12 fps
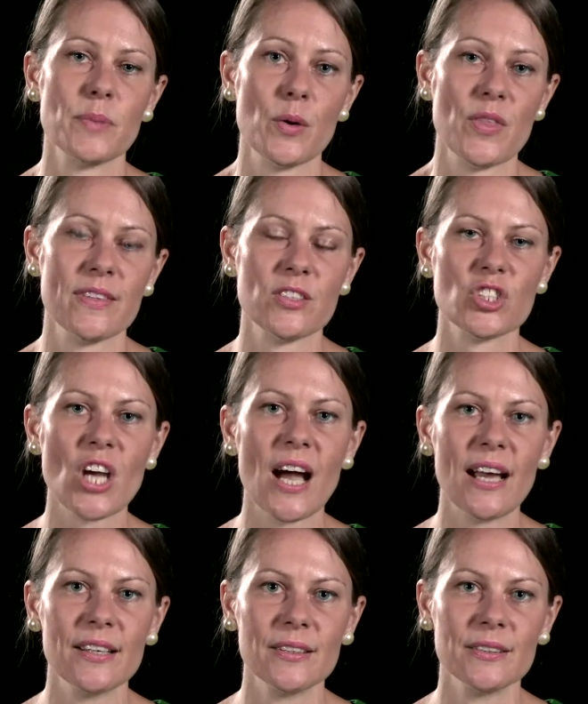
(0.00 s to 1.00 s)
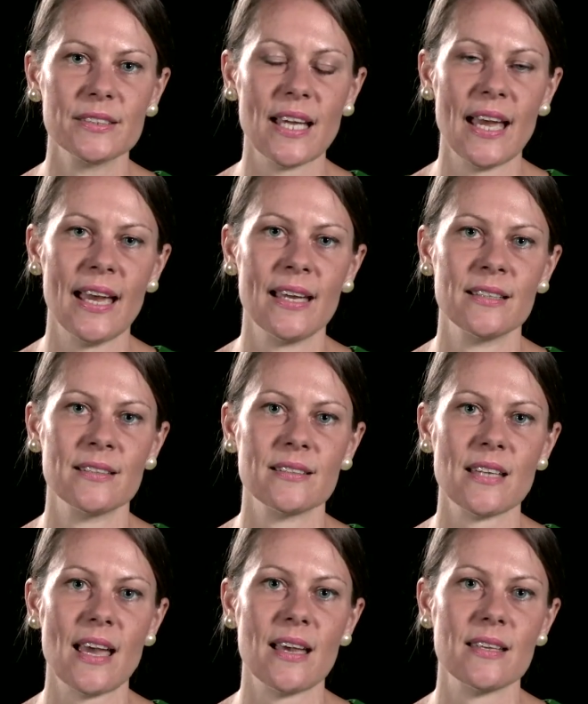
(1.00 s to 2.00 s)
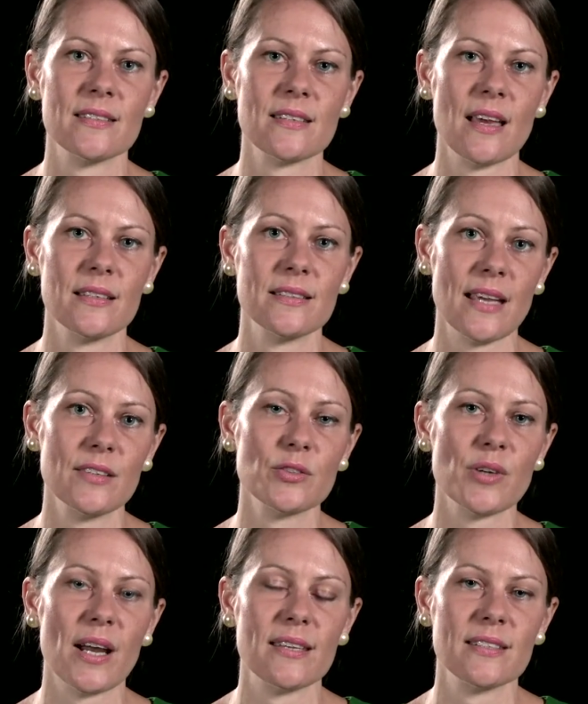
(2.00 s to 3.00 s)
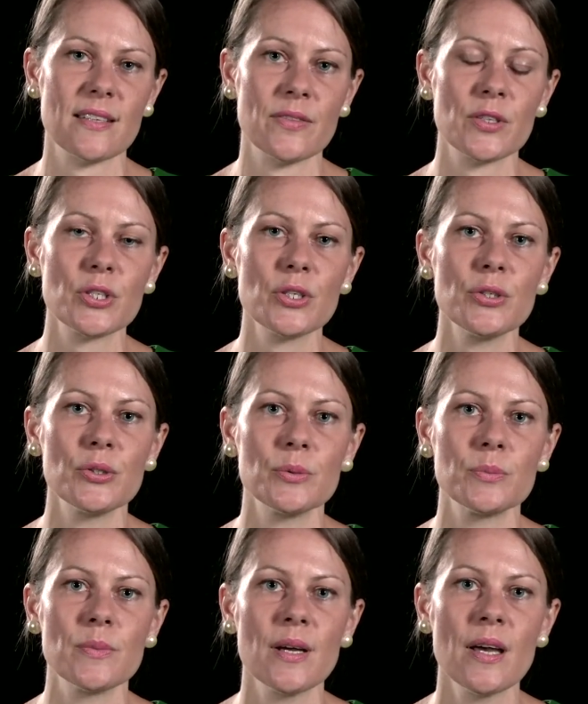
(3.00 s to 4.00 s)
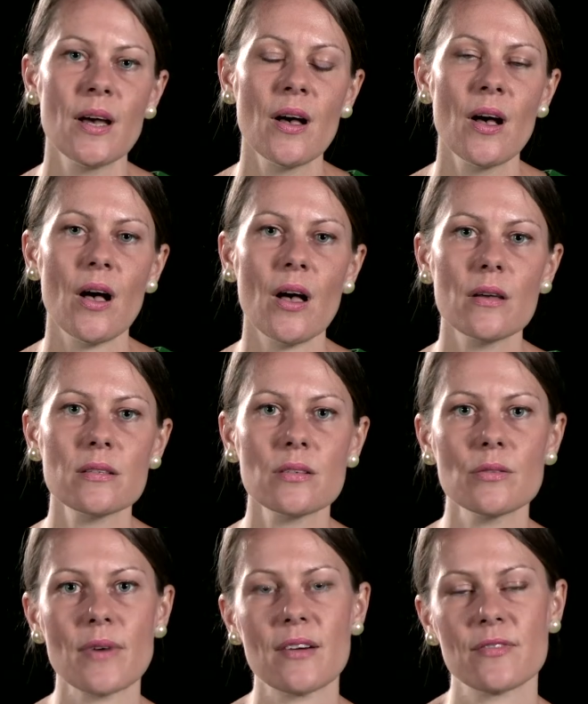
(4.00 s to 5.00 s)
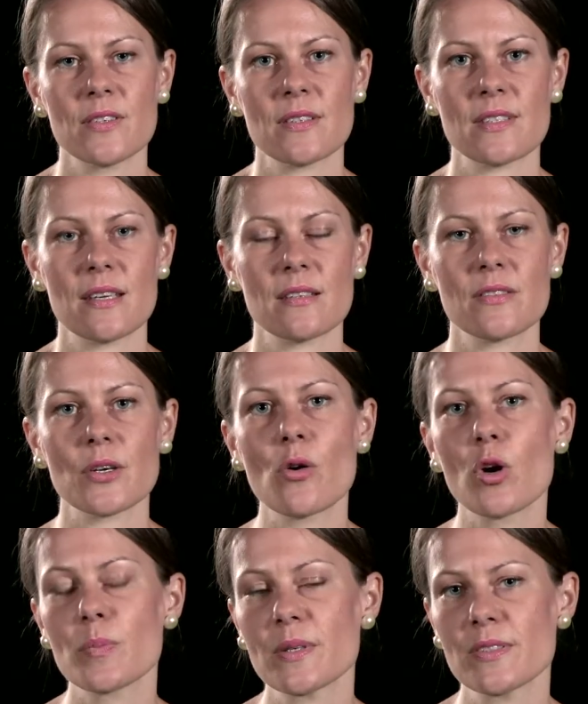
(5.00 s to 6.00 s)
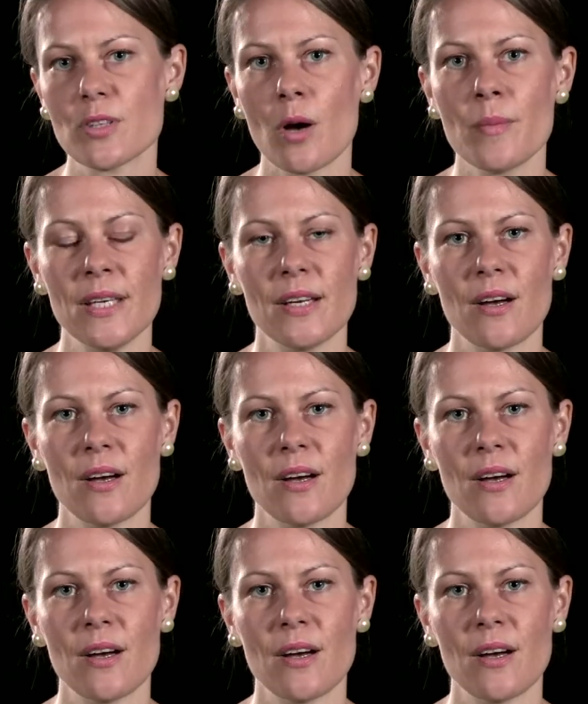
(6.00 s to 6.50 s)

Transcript: both as a child and as a dead Christ in the tomb, also references the Corpus Domini